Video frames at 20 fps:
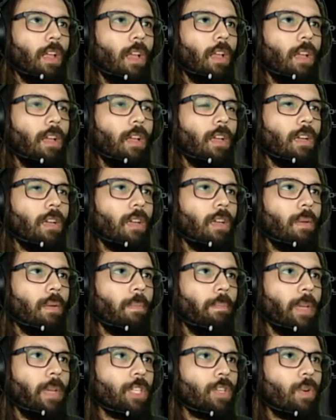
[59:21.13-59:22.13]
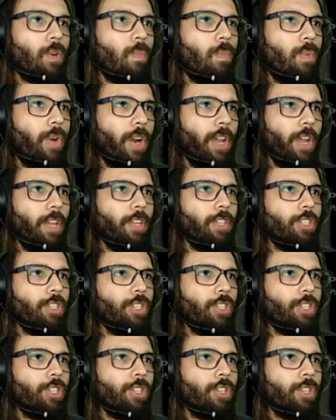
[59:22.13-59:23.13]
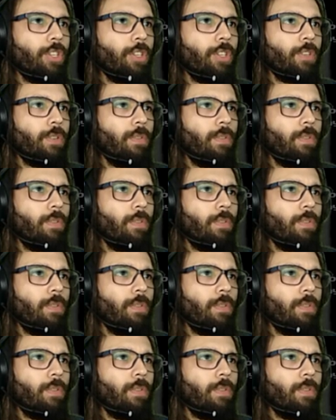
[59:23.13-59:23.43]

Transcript: Uh, magical branch.